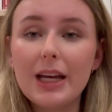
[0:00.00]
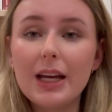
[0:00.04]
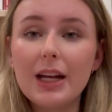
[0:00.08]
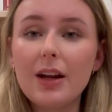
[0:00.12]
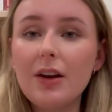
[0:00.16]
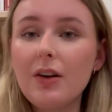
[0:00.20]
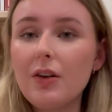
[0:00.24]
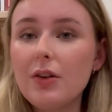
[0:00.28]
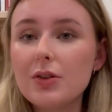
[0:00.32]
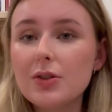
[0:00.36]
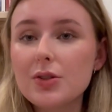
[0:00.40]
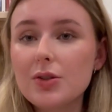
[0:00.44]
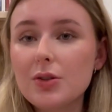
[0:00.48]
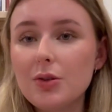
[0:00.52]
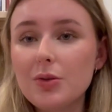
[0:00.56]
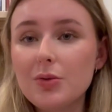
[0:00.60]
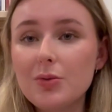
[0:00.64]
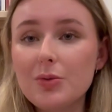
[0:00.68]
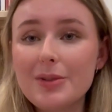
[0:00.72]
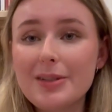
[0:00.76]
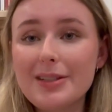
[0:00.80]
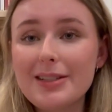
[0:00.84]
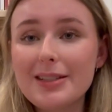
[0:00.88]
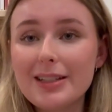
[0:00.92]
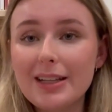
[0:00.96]
and I also
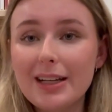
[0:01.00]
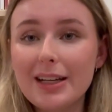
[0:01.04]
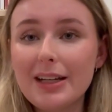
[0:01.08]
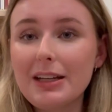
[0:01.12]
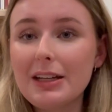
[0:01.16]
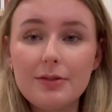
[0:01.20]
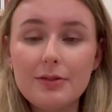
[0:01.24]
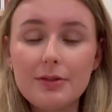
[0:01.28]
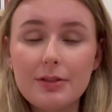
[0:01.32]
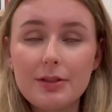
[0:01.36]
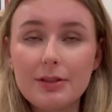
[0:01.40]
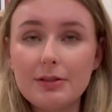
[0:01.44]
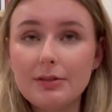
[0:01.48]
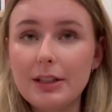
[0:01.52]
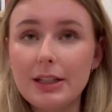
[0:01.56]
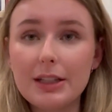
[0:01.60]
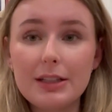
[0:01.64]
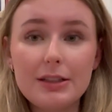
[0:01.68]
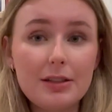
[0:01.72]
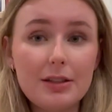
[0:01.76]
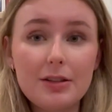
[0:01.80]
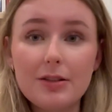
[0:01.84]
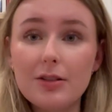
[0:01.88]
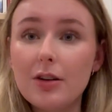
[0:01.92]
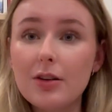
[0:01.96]
was sick and like
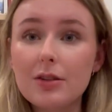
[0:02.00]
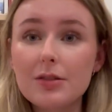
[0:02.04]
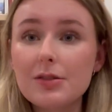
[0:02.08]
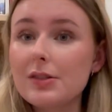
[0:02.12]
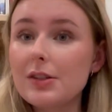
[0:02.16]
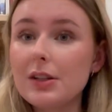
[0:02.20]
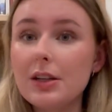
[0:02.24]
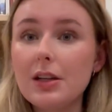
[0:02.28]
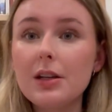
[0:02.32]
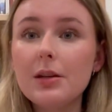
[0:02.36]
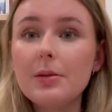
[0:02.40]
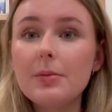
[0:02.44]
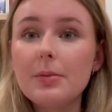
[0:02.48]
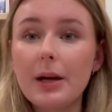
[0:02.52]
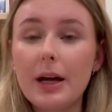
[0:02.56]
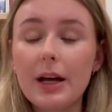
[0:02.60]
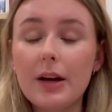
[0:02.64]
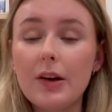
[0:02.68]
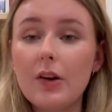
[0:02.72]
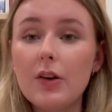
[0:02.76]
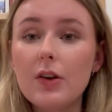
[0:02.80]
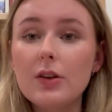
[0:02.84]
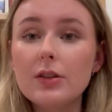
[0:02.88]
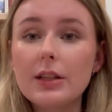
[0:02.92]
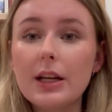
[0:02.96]
did not sleep at
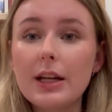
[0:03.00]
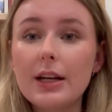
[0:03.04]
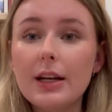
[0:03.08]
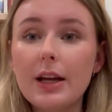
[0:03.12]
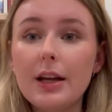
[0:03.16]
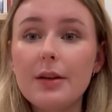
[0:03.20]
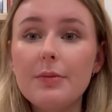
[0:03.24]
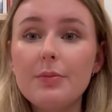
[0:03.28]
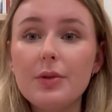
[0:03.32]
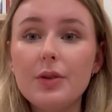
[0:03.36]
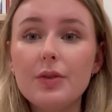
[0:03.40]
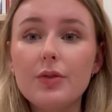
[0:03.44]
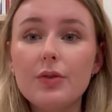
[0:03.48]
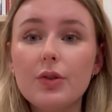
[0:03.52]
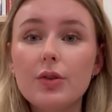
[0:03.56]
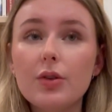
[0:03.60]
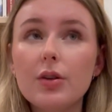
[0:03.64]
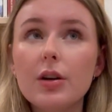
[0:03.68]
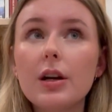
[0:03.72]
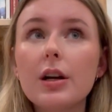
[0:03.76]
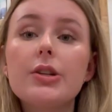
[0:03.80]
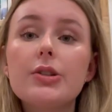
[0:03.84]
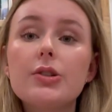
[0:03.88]
all the night before.